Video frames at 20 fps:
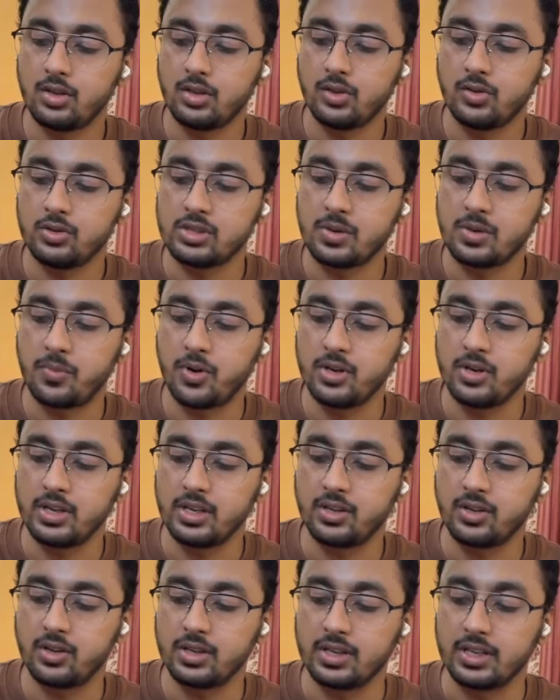User
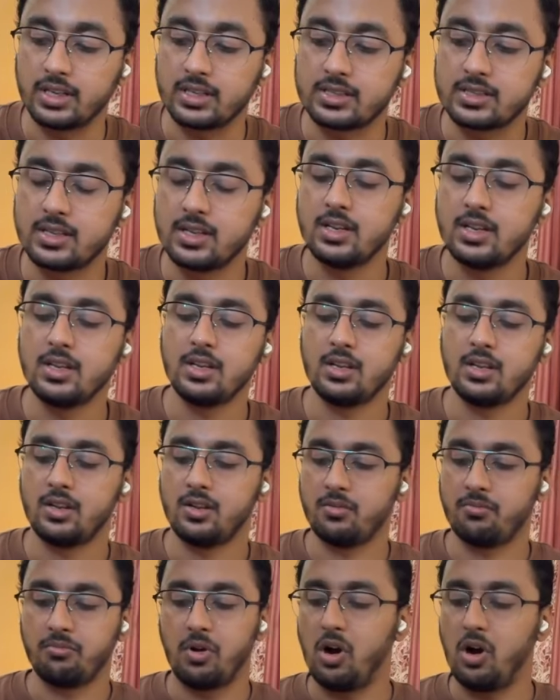bounded context.
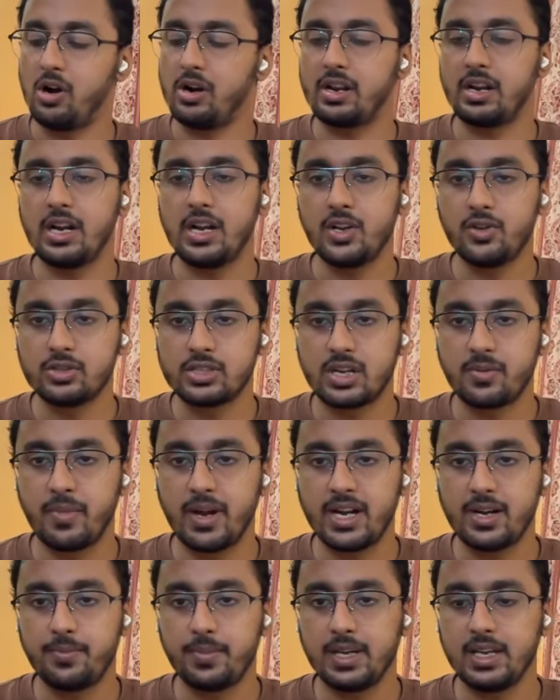Order and user
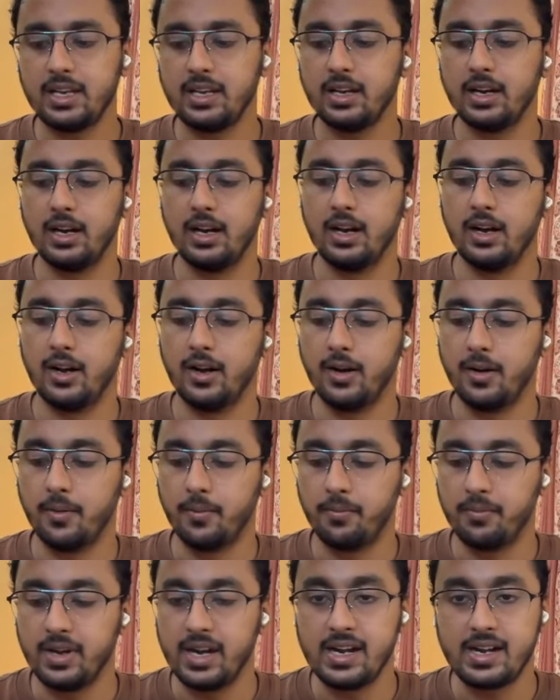might be
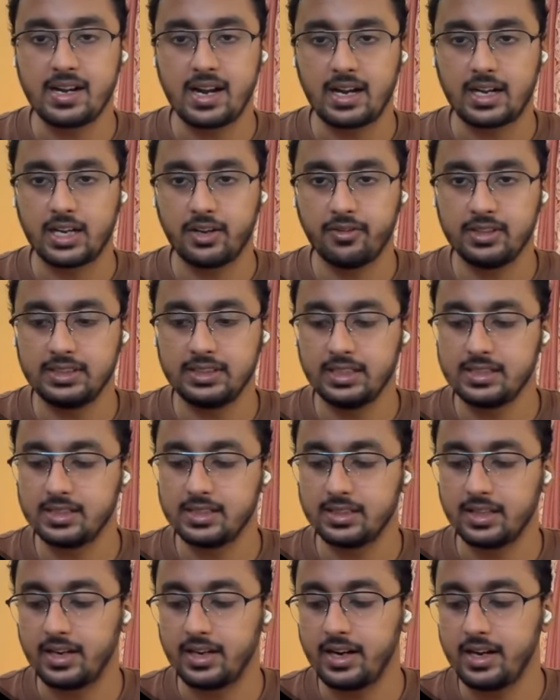interacting with each
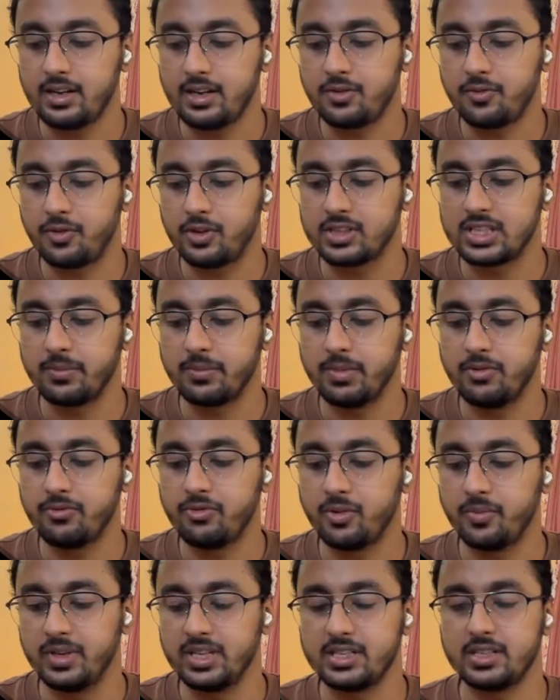other, right? For some
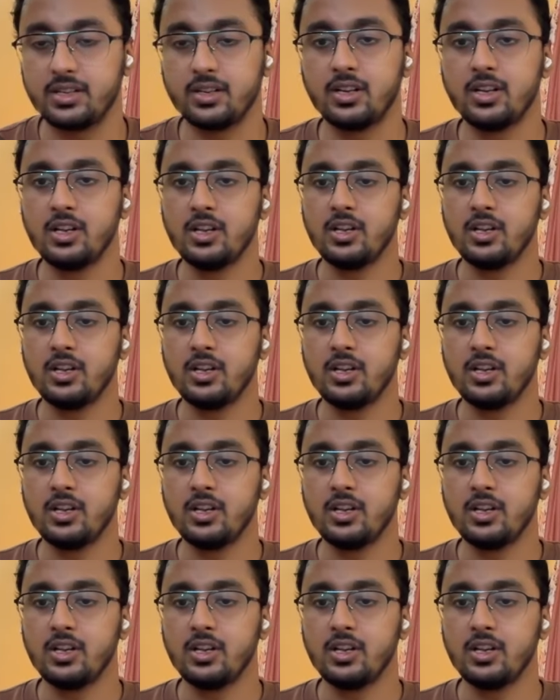information.